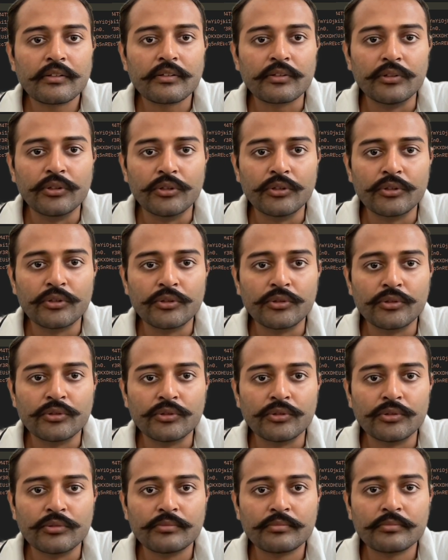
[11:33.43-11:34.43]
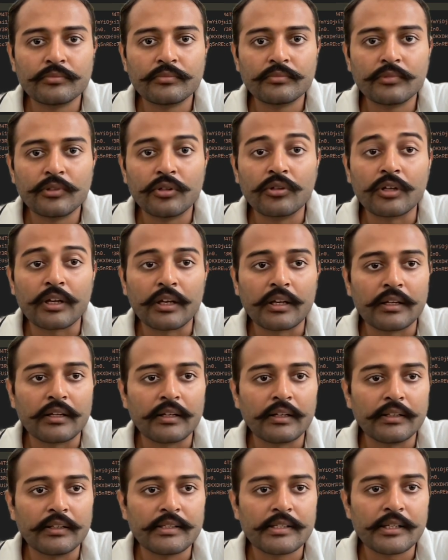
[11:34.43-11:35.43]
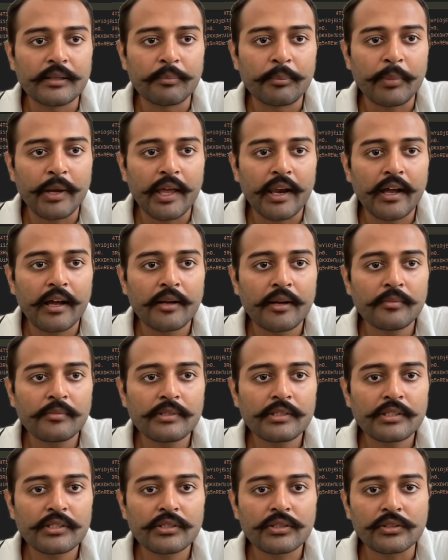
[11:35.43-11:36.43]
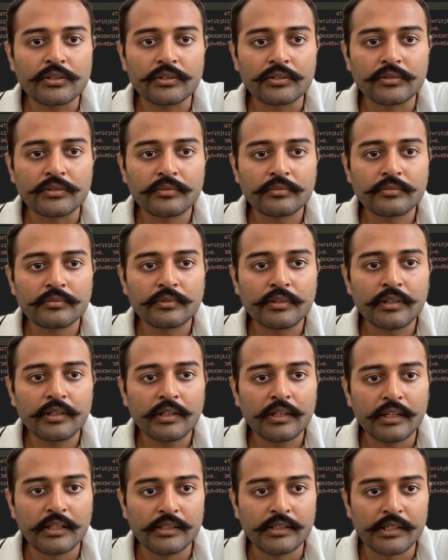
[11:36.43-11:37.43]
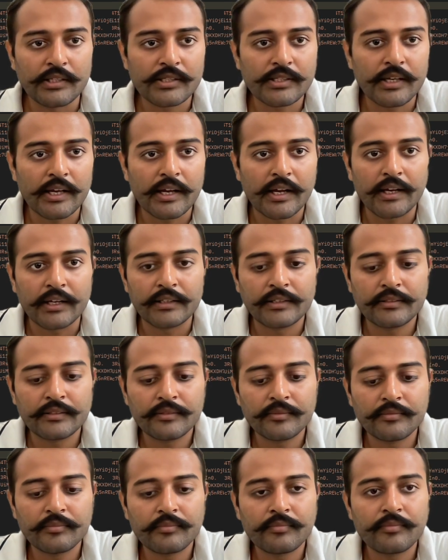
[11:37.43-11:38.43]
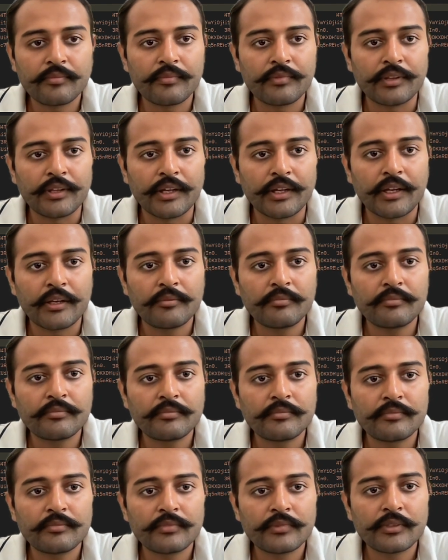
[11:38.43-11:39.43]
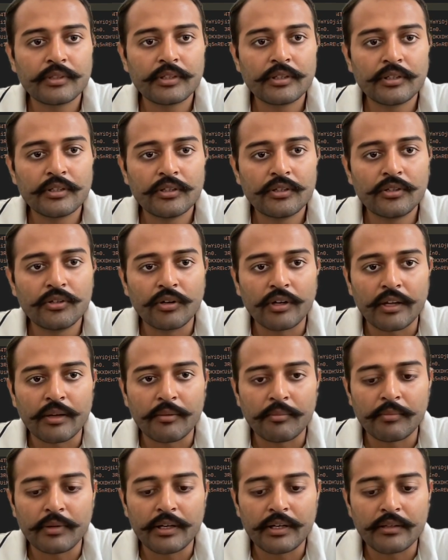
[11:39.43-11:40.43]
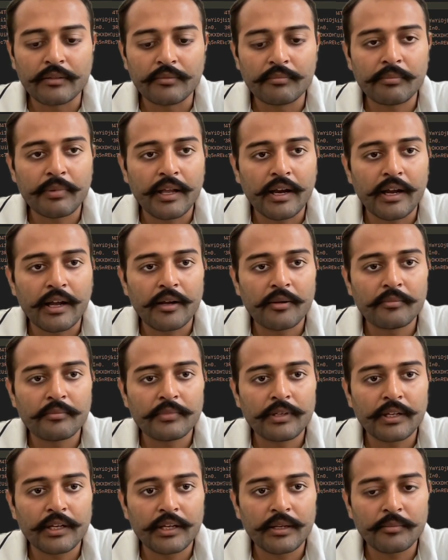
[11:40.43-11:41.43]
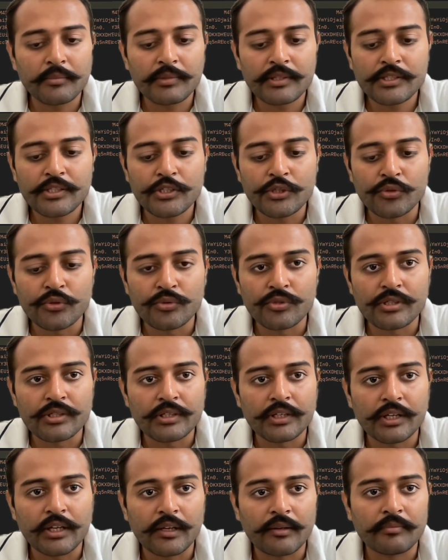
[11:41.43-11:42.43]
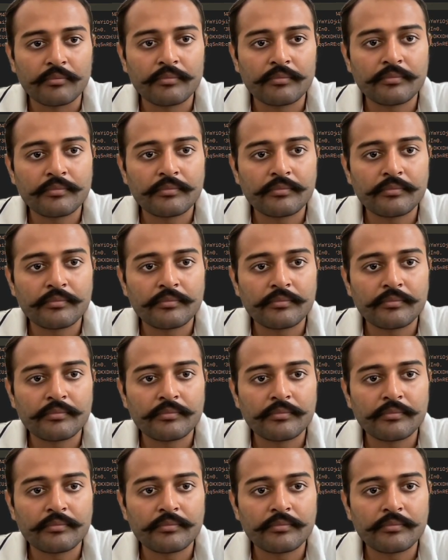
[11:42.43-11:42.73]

Go to, okay, it's a param. So I'll just add name. Okay, my param name is username.